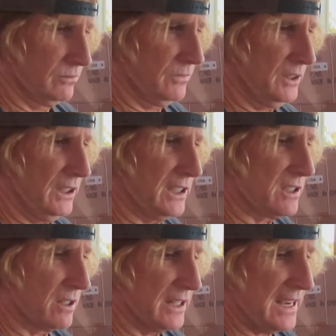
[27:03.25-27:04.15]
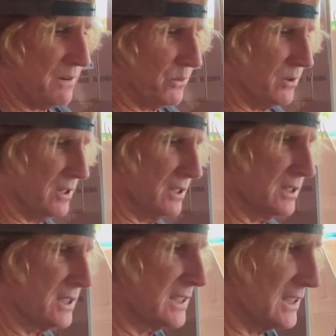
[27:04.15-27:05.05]
Okay, so that
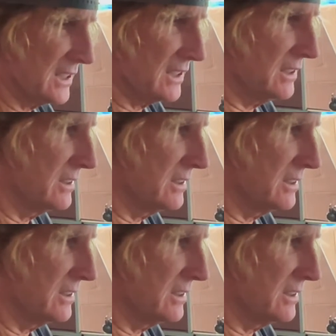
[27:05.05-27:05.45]
was the